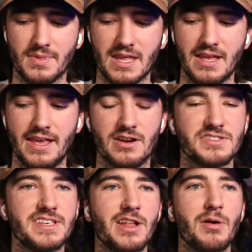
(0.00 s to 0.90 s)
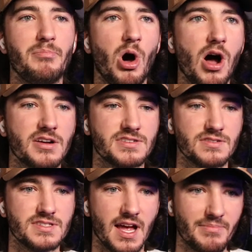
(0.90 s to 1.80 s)
Yeah, or sit in the box or
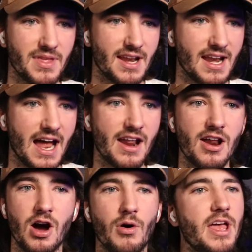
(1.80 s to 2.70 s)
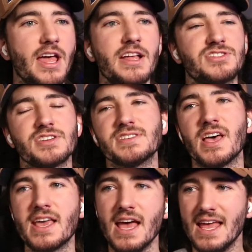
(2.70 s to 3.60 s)
something. I don't know. It's just
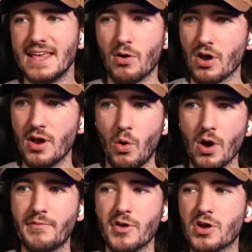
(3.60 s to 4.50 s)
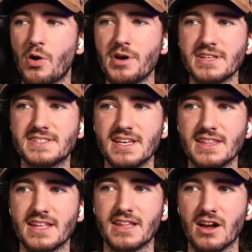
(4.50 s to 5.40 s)
like, or if you're going and sitting
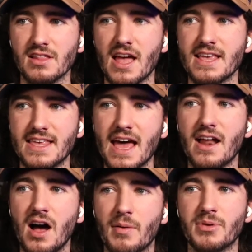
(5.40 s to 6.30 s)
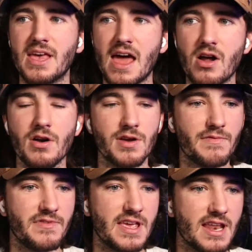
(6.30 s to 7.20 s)
in there, like, get up, get on your
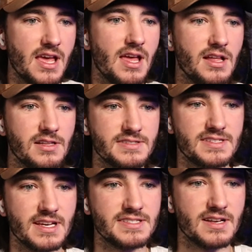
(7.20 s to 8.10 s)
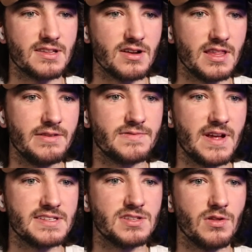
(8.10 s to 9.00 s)
feet. 6 1/3. Leafs
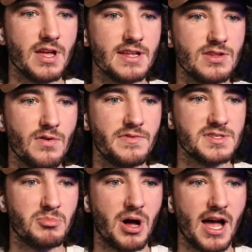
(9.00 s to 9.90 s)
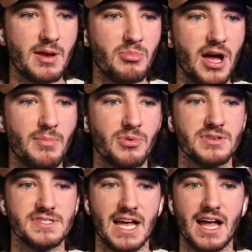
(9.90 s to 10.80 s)
fans don't like doofus Pied
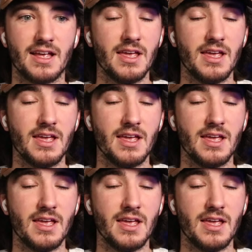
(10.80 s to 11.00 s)
Pipers, Zach.